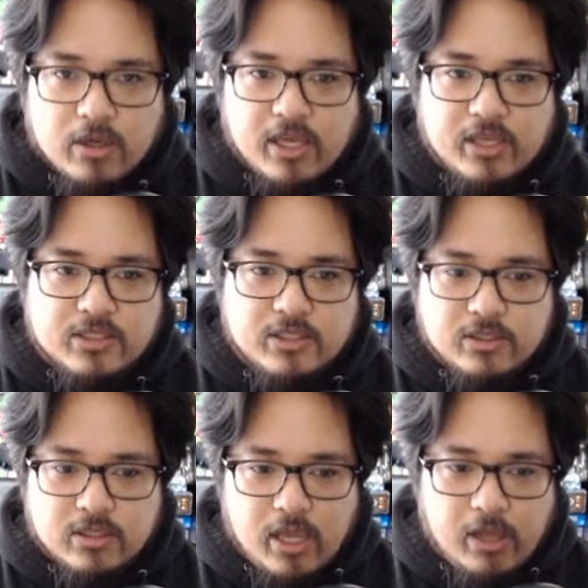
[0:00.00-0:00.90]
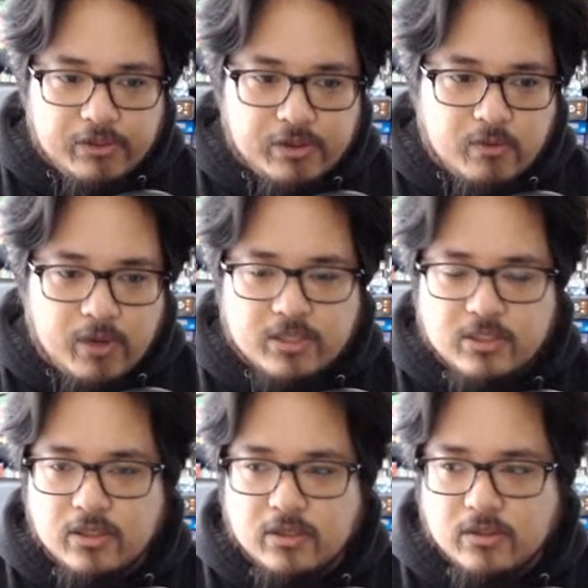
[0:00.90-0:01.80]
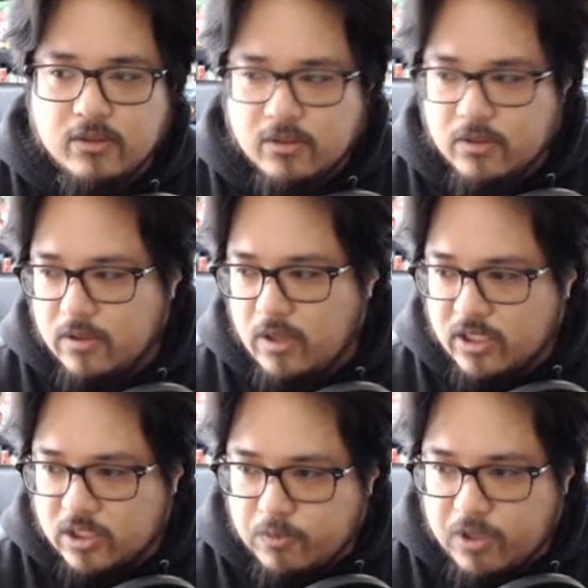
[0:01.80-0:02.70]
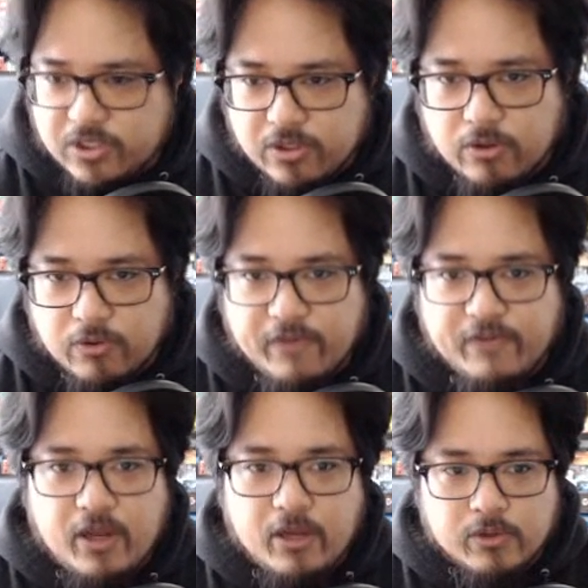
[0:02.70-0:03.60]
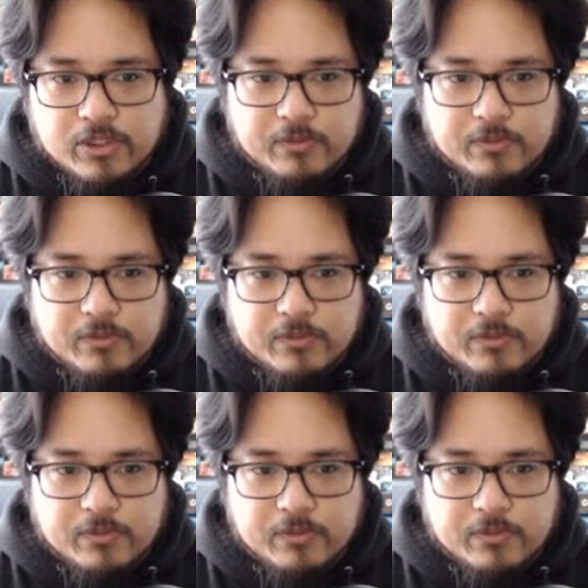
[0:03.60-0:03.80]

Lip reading: is a healthy way to express your grief and anguish,